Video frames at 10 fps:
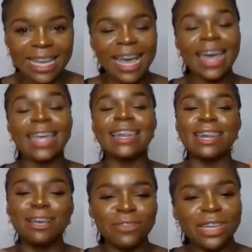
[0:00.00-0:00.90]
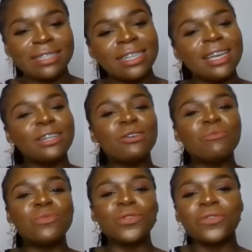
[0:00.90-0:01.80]
I love it. Now,
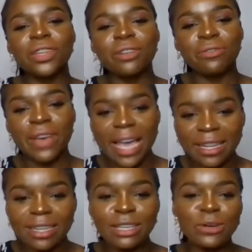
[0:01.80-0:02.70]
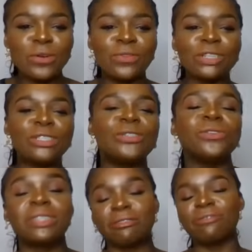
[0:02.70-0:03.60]
moving finally over
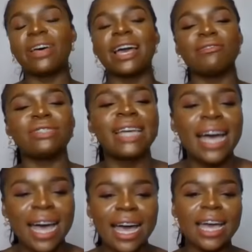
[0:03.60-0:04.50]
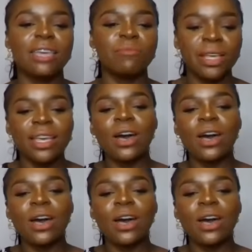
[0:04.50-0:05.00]
to the 5-time